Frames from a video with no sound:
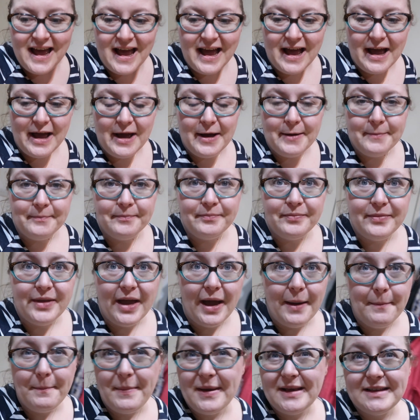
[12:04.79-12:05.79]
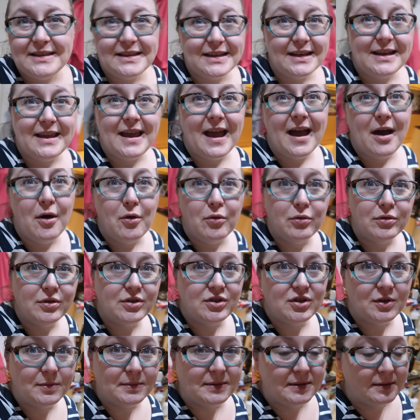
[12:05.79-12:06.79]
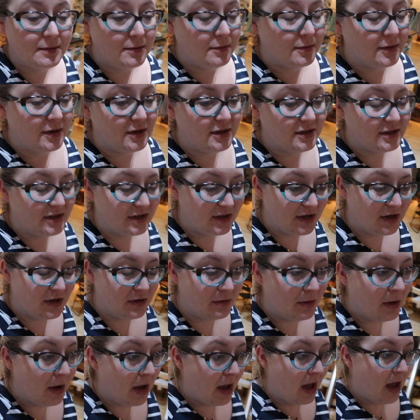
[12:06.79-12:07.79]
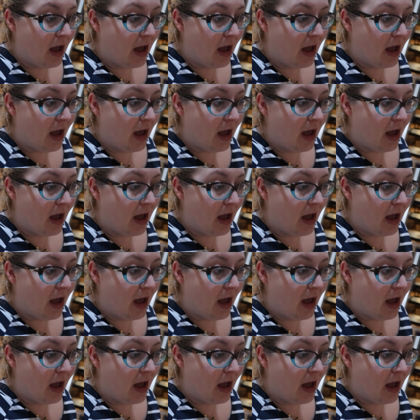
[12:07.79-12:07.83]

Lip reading: And basically, yeah, all the jobs that we wanted to do